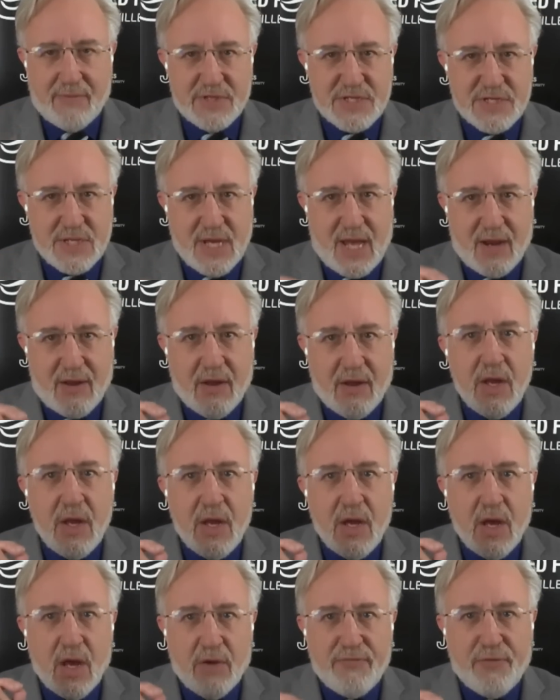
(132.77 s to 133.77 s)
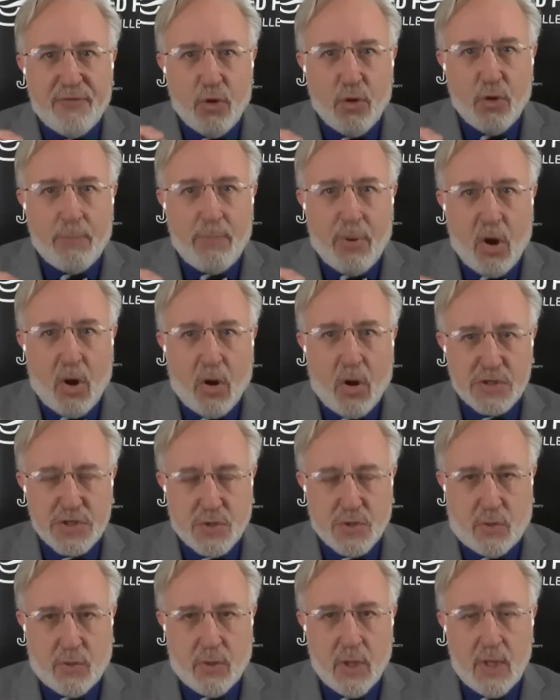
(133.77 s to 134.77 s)
It's not a, a full
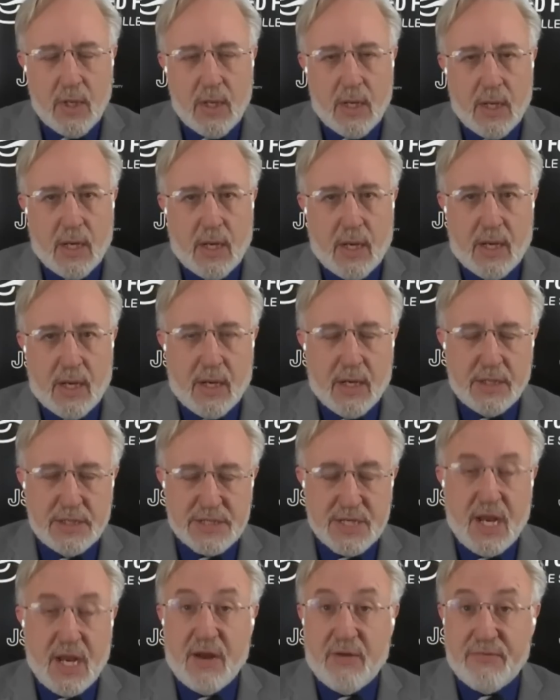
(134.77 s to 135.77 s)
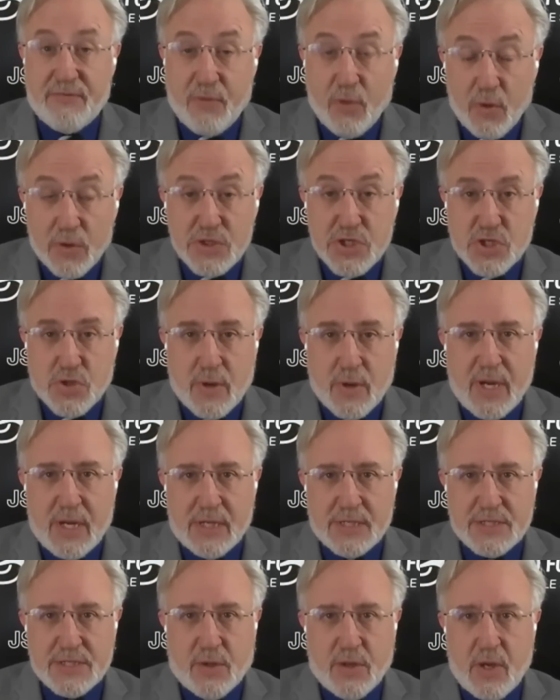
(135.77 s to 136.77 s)
partial, uh, it's not a full strand,
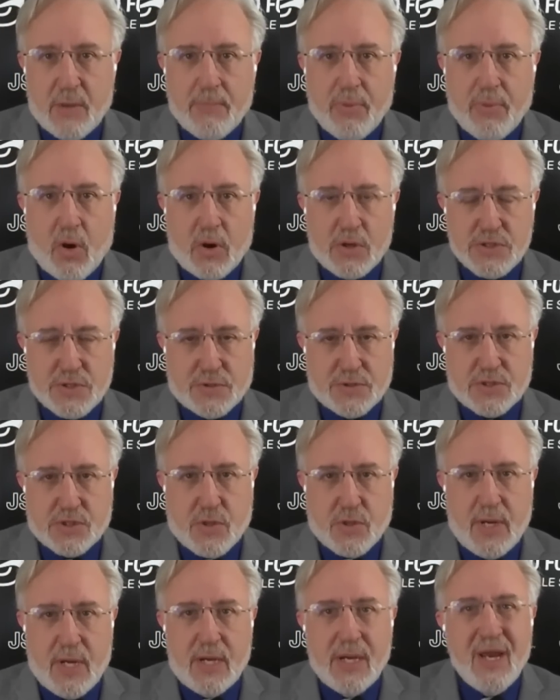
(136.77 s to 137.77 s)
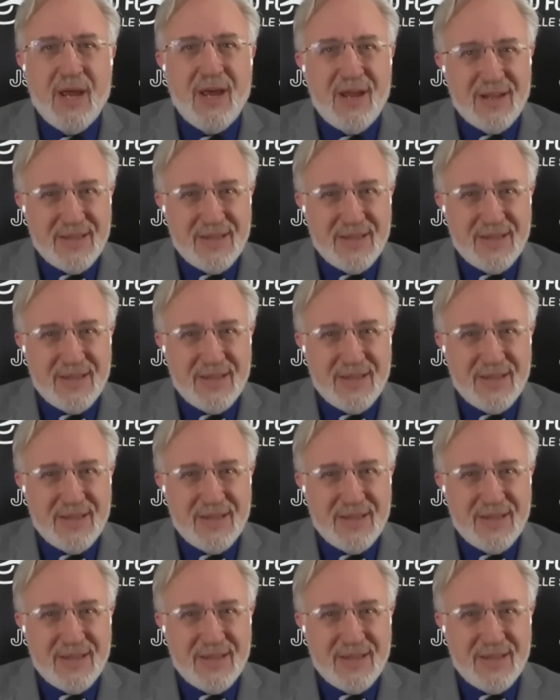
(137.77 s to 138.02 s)
it's only a partial strand.